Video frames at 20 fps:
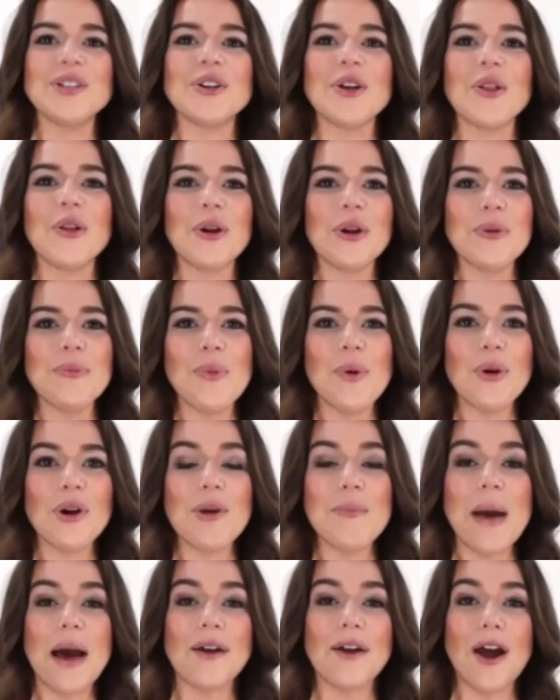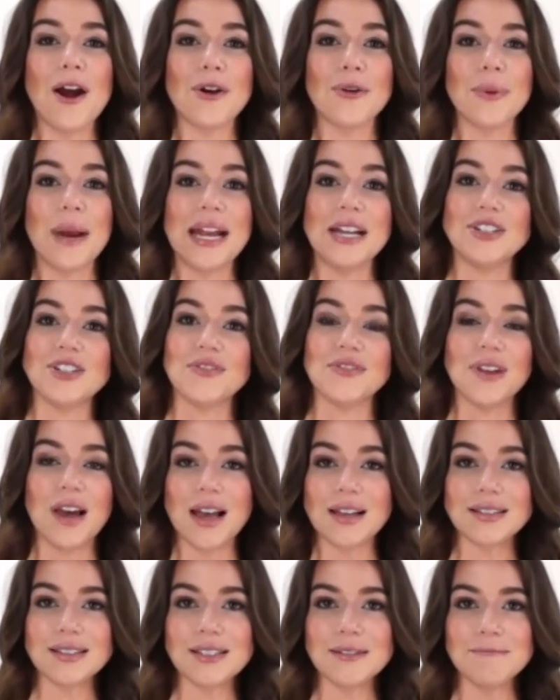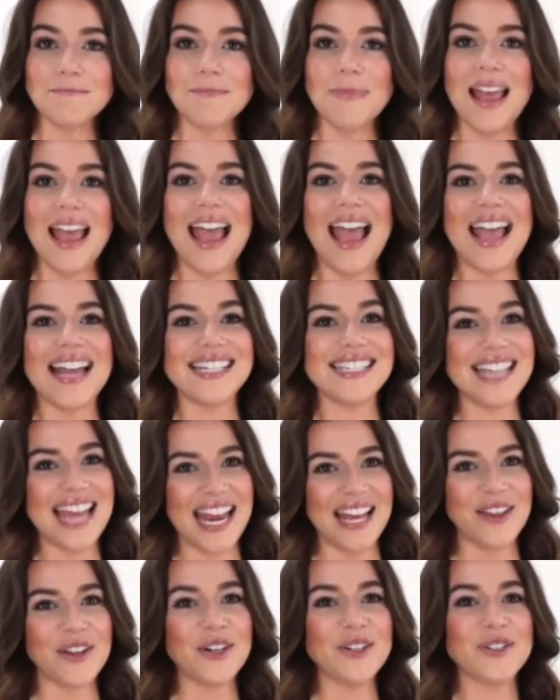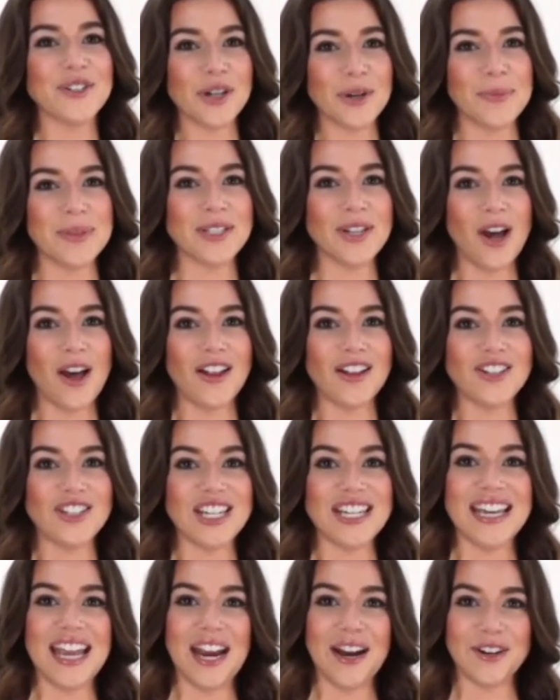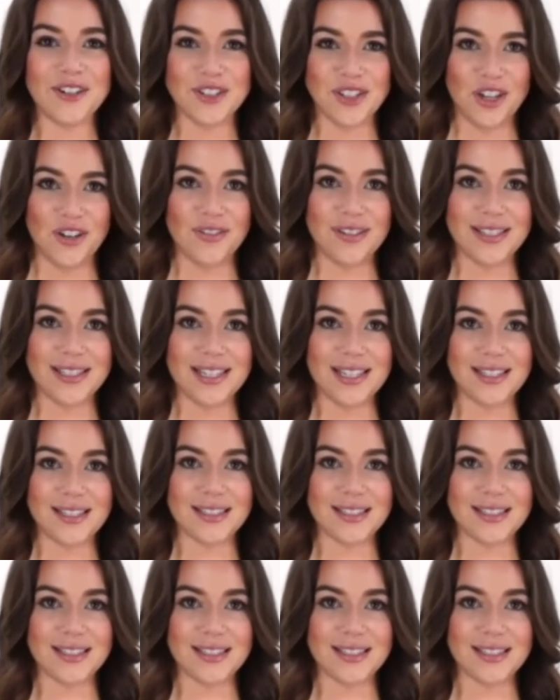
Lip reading: They are hoping that this will be the year when scientists finally discover herpes